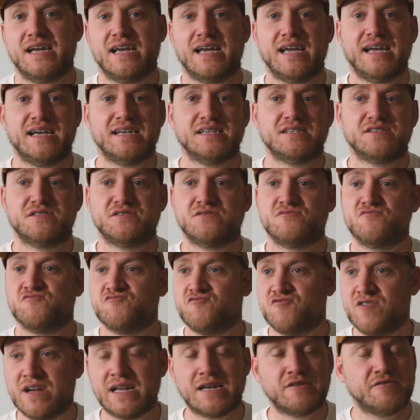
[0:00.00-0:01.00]
It's
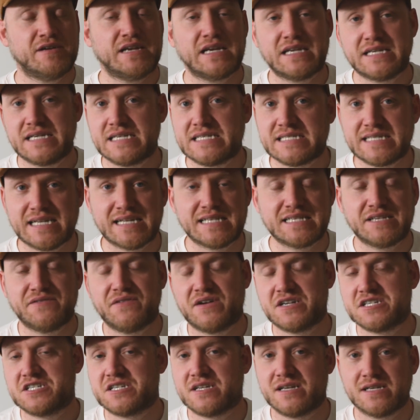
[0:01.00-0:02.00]
really, really
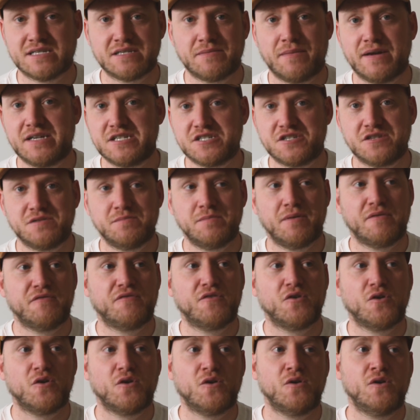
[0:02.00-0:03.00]
distinctive, as I mentioned
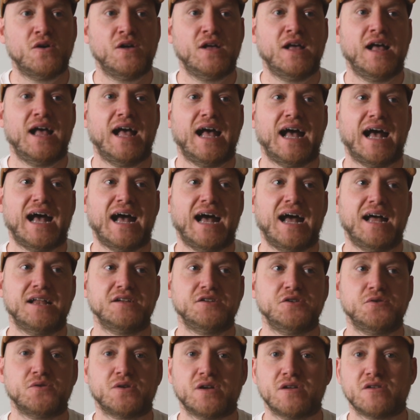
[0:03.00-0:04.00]
before,
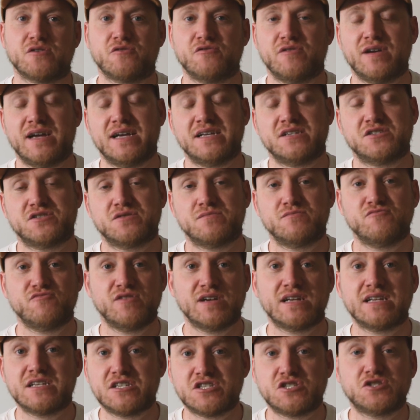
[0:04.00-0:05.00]
and you can create some
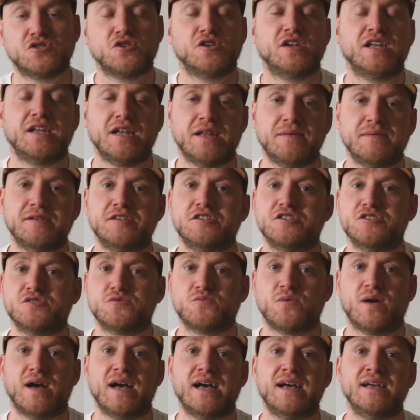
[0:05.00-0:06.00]
really stunning
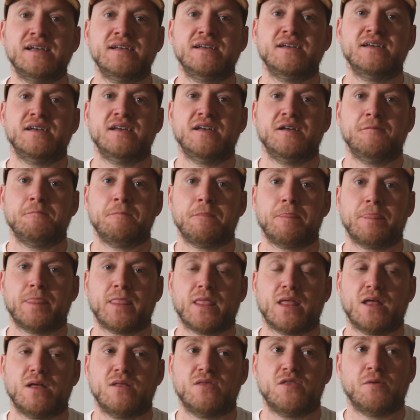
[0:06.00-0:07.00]
images where
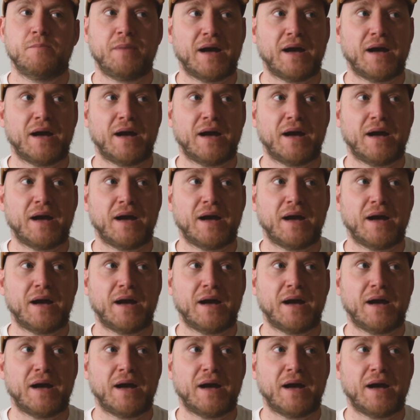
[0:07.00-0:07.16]
the